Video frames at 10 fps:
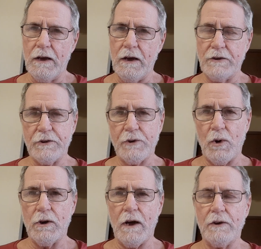and just
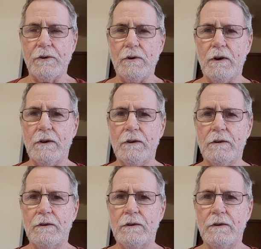hold on to it.
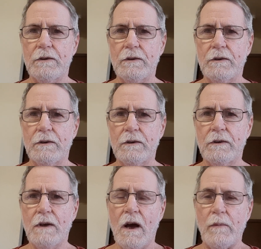
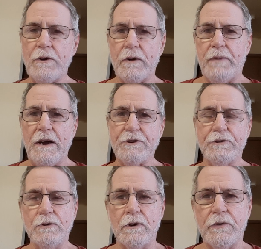I mean, you can page
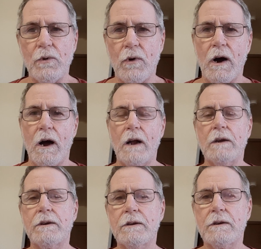through it if you want.
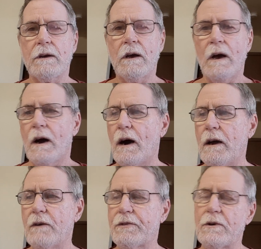I
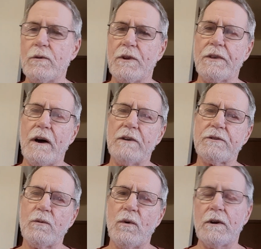have
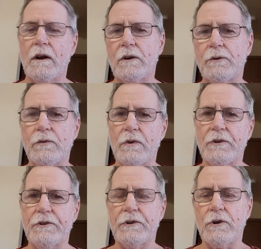31,102
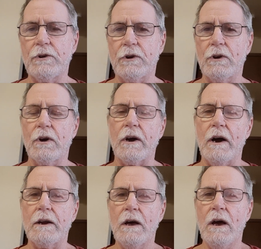verses here you can look
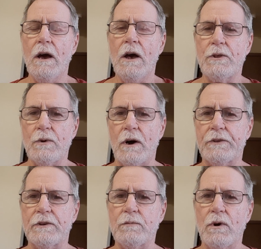at throughout
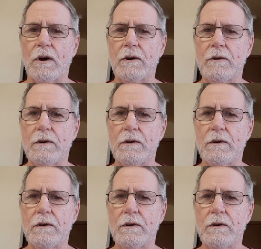this book,